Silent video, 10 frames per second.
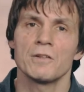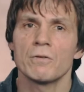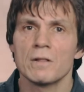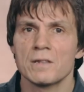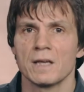As you
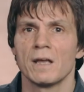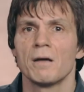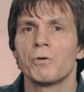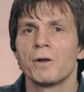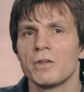can see,
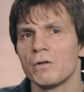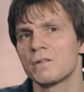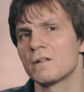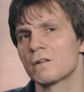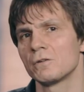putting
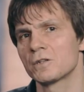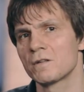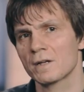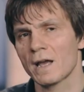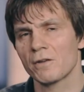UC solutions
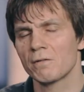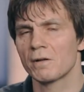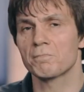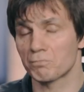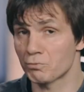together
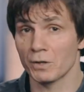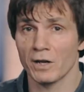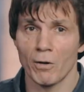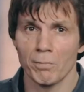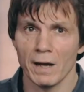is pretty
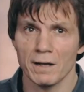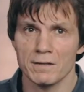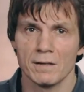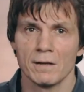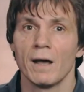complex,